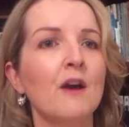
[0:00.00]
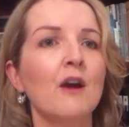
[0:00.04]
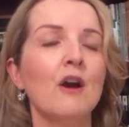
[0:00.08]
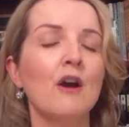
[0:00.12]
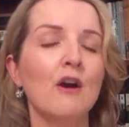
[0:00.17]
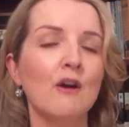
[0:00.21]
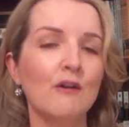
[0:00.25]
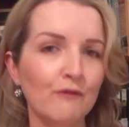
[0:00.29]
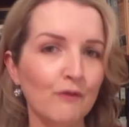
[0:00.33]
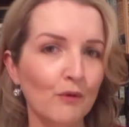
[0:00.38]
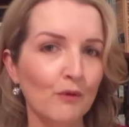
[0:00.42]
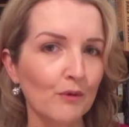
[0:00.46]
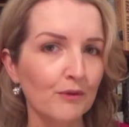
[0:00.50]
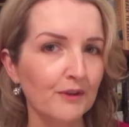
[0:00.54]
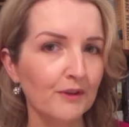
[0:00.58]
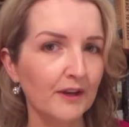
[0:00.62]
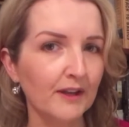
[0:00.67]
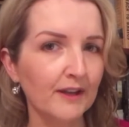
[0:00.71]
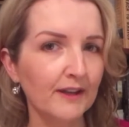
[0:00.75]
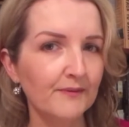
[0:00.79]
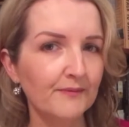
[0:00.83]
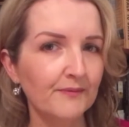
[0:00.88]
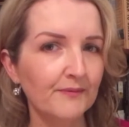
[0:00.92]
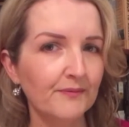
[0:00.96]

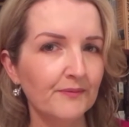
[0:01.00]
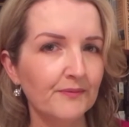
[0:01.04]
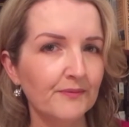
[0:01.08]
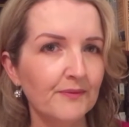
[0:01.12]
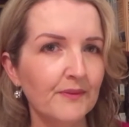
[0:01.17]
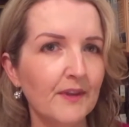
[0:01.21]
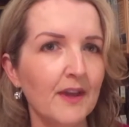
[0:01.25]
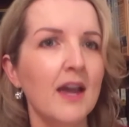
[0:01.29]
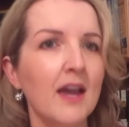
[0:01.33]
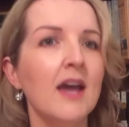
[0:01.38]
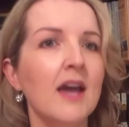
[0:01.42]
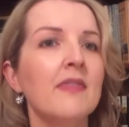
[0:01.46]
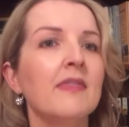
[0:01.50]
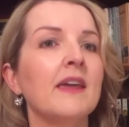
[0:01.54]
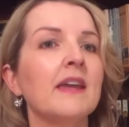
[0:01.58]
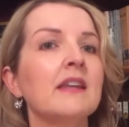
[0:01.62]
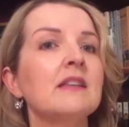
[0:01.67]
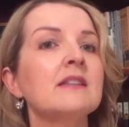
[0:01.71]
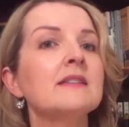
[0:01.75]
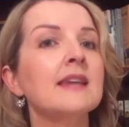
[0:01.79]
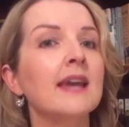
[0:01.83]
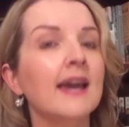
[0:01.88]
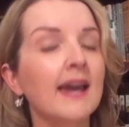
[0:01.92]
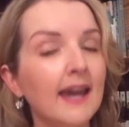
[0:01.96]
Fourthly, they
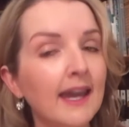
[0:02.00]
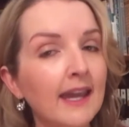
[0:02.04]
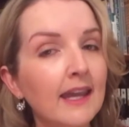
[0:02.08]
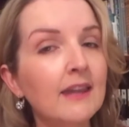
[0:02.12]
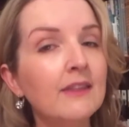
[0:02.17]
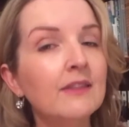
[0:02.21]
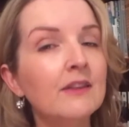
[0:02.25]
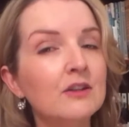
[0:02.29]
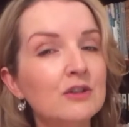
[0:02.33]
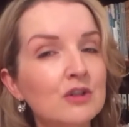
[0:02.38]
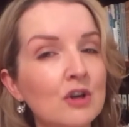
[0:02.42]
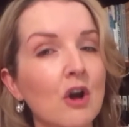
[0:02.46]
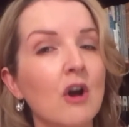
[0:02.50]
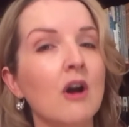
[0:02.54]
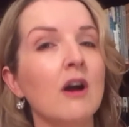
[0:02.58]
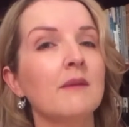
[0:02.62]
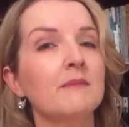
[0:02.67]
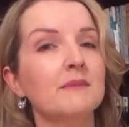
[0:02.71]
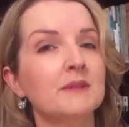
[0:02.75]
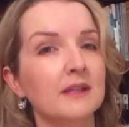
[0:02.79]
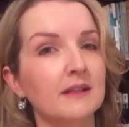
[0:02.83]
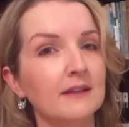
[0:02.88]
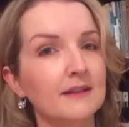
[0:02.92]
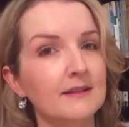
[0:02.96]
take the time
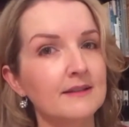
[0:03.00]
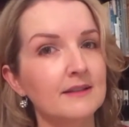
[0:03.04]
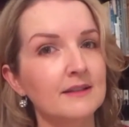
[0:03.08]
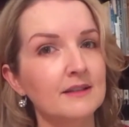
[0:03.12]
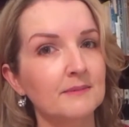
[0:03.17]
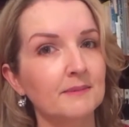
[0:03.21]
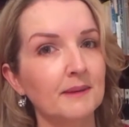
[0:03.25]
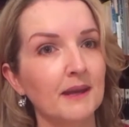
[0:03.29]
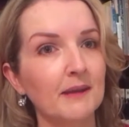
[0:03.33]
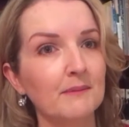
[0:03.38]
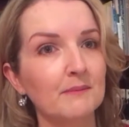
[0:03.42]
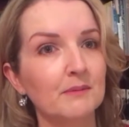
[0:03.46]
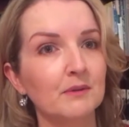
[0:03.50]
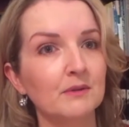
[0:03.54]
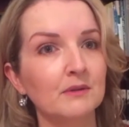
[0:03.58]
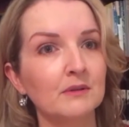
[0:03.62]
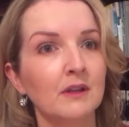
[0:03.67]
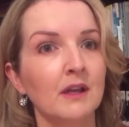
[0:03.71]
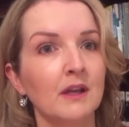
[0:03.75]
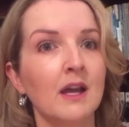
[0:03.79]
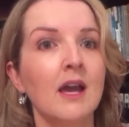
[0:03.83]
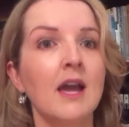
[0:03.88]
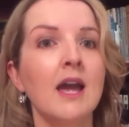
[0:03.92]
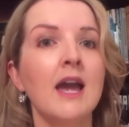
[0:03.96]
to listen to people
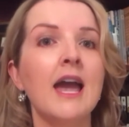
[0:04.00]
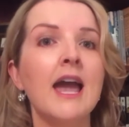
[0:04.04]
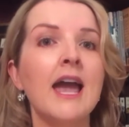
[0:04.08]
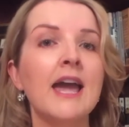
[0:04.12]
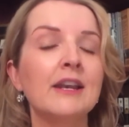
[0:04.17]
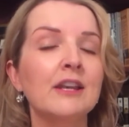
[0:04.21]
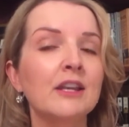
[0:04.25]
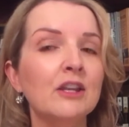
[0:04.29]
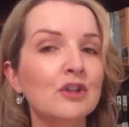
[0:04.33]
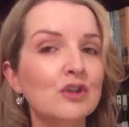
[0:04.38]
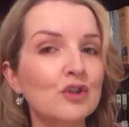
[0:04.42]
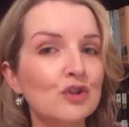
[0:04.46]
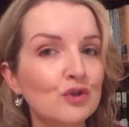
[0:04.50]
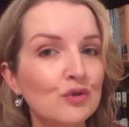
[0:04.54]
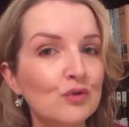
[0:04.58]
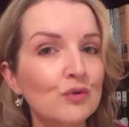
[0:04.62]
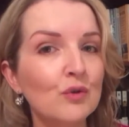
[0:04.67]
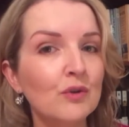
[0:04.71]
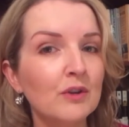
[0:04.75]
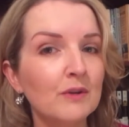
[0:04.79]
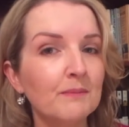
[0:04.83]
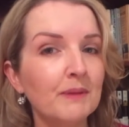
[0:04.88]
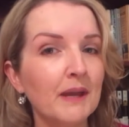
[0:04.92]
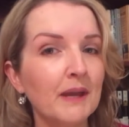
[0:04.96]
and ensure
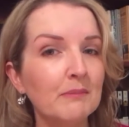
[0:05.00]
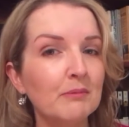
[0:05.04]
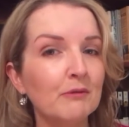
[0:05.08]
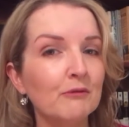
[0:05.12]
that people